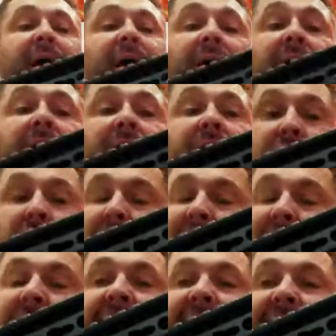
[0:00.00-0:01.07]
Totally
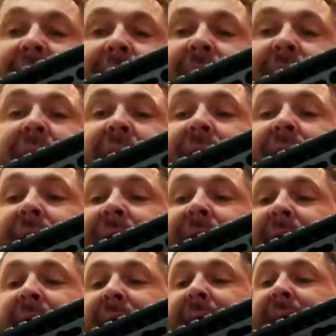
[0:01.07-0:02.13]
lightens up the gun.
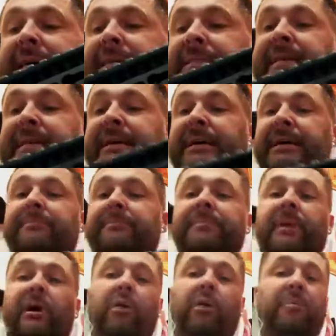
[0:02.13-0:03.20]
And
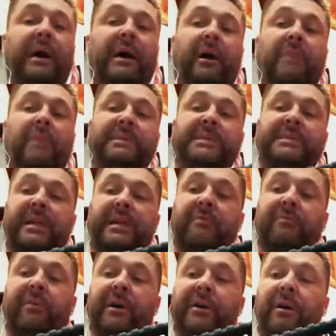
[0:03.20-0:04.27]
all my optics that I
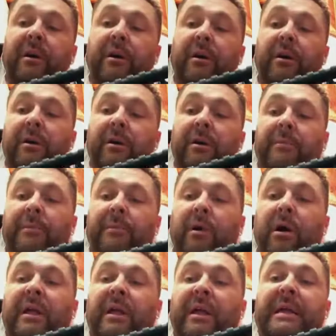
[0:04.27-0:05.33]
run are they're all
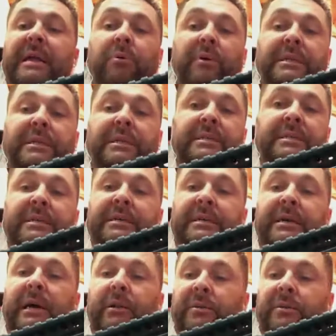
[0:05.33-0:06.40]
aim points.
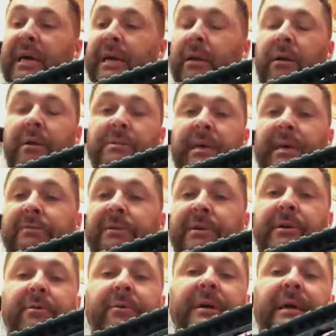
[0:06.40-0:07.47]
I learned that a long time
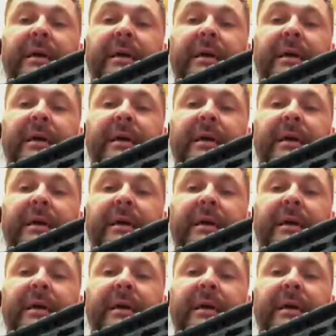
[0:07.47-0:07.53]
ago.